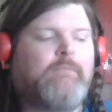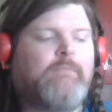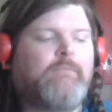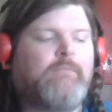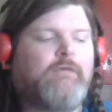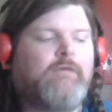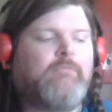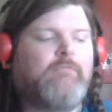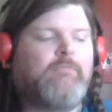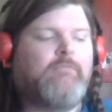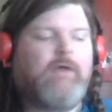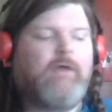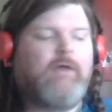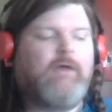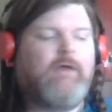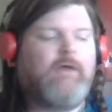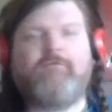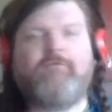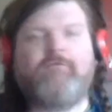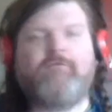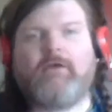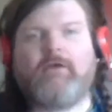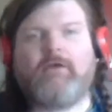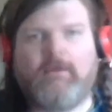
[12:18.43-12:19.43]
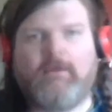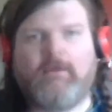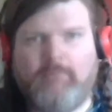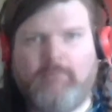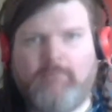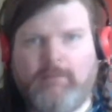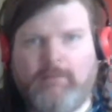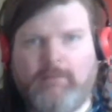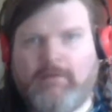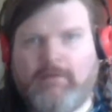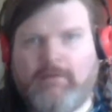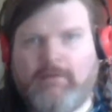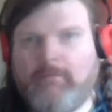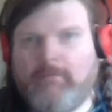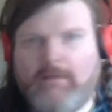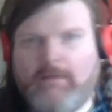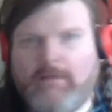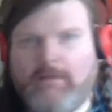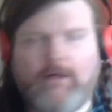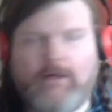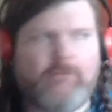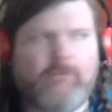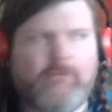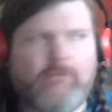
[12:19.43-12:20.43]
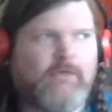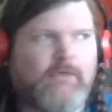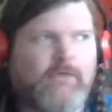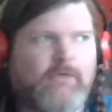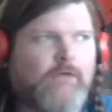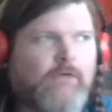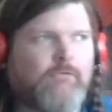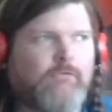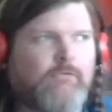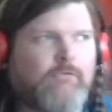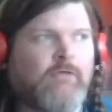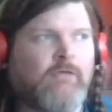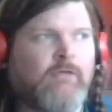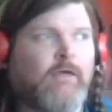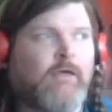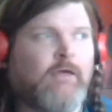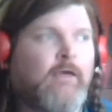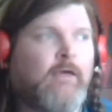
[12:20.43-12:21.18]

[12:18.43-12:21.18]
he's mind-fucking people, that would be Alexander's,